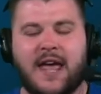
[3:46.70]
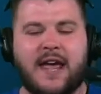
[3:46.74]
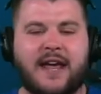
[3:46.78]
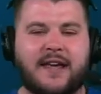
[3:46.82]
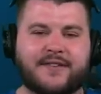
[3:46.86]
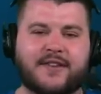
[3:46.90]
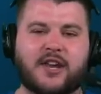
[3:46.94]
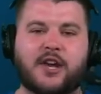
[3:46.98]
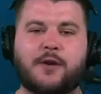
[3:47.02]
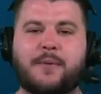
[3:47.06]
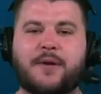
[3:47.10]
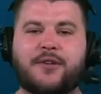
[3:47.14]

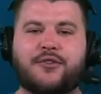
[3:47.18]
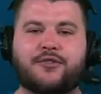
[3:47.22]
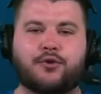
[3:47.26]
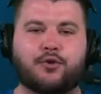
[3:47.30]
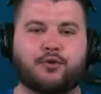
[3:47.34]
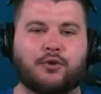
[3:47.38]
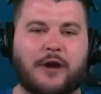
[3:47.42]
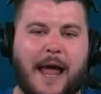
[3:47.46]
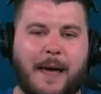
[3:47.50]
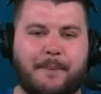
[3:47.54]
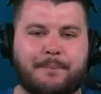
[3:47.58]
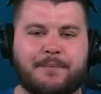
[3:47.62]
He's going to be
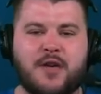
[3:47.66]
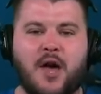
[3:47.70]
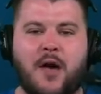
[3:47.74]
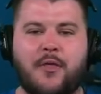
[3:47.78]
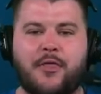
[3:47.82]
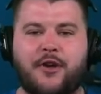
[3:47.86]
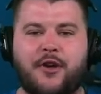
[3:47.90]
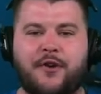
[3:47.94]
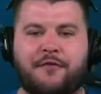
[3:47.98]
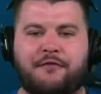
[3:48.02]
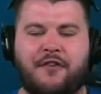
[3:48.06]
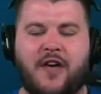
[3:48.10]
scrappy on
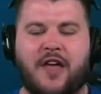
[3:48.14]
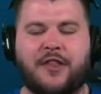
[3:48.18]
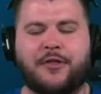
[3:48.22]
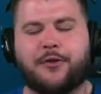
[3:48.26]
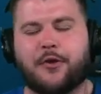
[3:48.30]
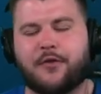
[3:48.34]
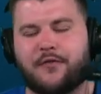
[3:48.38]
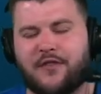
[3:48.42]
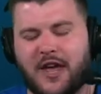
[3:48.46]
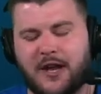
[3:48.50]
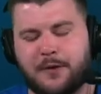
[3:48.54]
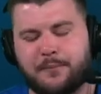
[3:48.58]
the
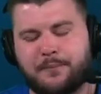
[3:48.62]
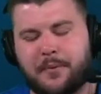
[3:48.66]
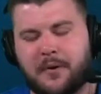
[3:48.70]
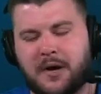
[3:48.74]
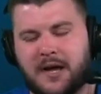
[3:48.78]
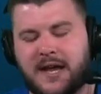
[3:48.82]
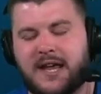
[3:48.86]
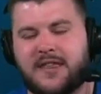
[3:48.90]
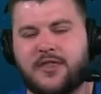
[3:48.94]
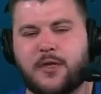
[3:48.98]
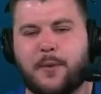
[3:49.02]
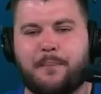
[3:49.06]
defensive end,
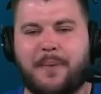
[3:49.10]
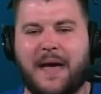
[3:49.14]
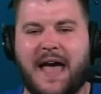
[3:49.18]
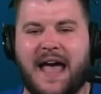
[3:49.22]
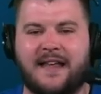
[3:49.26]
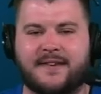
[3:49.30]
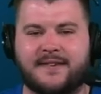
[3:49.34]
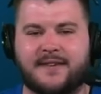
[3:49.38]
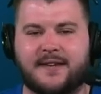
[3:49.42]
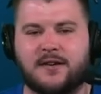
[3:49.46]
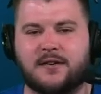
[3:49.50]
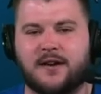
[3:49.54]
playing the
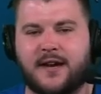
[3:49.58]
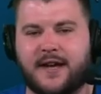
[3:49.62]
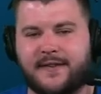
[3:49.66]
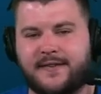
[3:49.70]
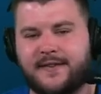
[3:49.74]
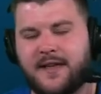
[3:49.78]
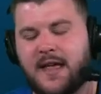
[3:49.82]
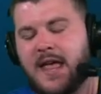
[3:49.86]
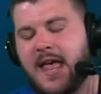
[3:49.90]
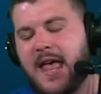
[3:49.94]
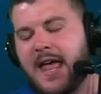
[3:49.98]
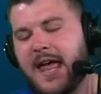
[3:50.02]
passing
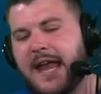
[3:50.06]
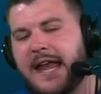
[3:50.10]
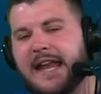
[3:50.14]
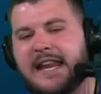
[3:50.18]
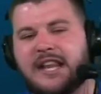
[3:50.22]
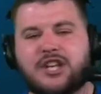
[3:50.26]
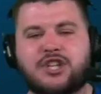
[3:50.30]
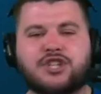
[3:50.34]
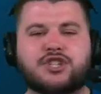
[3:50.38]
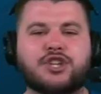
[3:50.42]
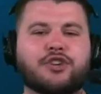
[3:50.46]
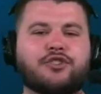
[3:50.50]
lanes. And
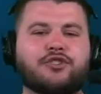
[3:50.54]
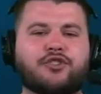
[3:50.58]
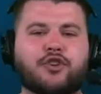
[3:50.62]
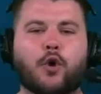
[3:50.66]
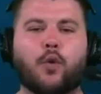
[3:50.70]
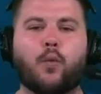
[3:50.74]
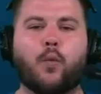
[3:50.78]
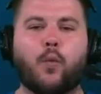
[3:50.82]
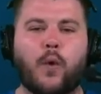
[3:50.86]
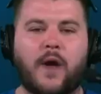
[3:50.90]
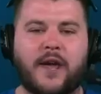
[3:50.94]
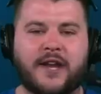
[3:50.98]
he's just a
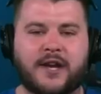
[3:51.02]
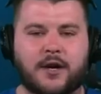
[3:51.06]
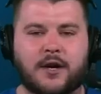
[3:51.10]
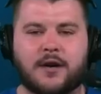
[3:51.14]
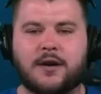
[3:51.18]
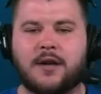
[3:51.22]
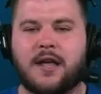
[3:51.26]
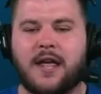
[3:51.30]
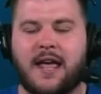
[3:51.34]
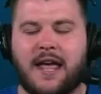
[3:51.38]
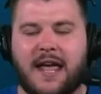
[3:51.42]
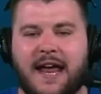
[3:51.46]

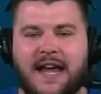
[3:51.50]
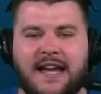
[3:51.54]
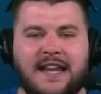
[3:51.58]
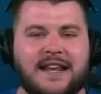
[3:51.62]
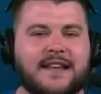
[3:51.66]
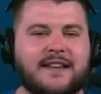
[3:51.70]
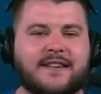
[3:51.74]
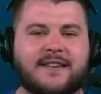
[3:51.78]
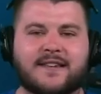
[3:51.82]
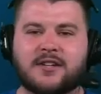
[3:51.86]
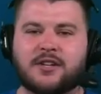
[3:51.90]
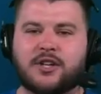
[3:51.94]
winner, and he
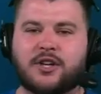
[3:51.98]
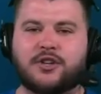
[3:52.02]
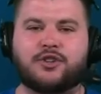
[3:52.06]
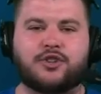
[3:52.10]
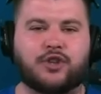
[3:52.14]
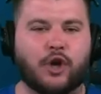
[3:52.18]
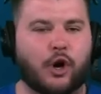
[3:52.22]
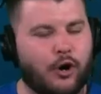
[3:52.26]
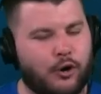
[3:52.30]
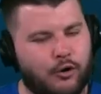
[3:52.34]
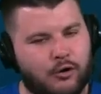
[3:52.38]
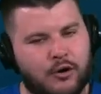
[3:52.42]
is an
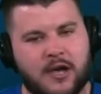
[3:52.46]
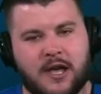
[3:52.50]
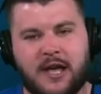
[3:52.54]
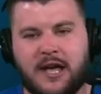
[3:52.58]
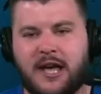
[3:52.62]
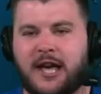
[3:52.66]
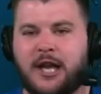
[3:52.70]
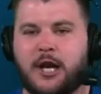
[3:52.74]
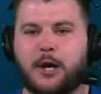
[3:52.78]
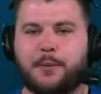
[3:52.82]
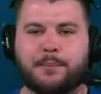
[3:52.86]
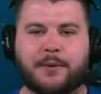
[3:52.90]
adult
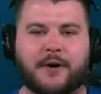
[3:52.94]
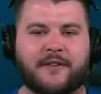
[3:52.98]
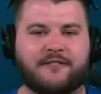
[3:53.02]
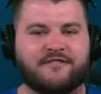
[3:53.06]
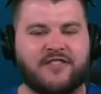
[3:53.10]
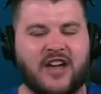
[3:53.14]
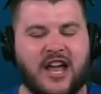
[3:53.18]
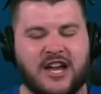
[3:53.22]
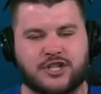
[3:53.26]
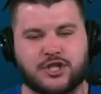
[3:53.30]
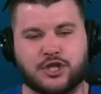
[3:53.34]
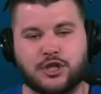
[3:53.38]
and a
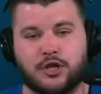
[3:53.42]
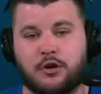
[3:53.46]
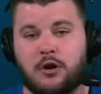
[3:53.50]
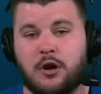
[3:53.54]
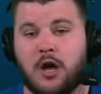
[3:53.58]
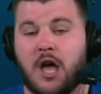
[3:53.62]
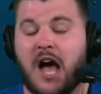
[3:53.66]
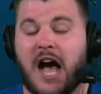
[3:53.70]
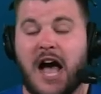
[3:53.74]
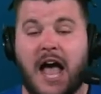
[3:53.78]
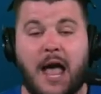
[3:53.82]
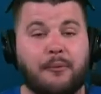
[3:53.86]
professional.
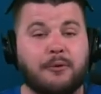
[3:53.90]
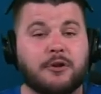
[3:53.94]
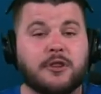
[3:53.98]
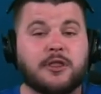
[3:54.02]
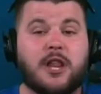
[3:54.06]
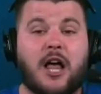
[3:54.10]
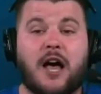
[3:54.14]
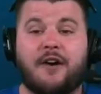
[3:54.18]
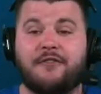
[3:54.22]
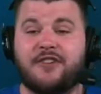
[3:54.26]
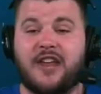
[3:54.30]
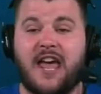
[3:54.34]
I would
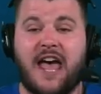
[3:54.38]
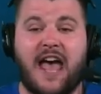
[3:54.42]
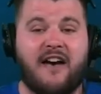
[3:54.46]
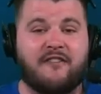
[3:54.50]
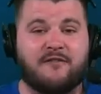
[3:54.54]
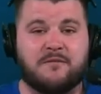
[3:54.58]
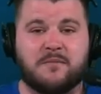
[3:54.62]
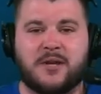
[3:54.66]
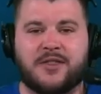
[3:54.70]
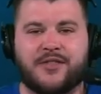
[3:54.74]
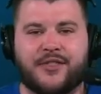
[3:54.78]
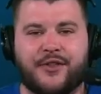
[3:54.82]
love to have
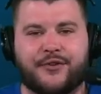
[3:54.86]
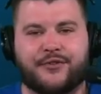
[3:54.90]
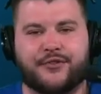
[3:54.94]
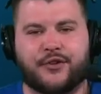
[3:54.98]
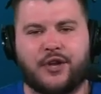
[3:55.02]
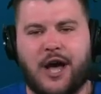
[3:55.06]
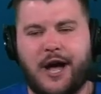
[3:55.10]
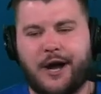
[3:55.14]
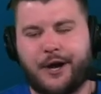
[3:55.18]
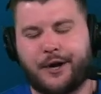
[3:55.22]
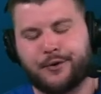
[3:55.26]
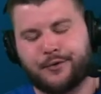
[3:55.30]
him in this
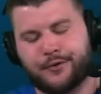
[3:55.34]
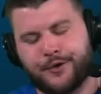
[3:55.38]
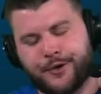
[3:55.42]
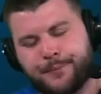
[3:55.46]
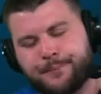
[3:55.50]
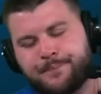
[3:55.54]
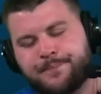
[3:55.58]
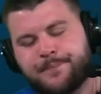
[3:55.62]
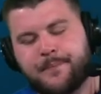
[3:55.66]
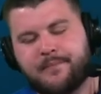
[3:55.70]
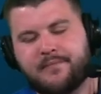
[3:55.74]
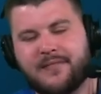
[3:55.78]
locker
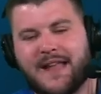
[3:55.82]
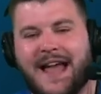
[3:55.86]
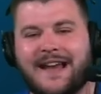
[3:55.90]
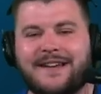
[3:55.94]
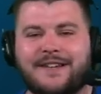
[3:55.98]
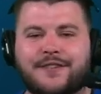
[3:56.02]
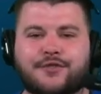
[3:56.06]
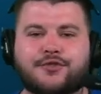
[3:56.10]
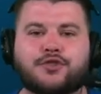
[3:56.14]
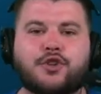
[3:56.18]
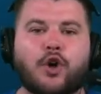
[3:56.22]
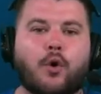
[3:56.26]
room. I
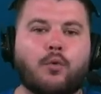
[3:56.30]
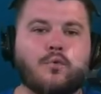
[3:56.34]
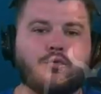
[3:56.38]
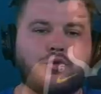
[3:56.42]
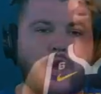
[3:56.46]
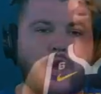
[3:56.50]
just don't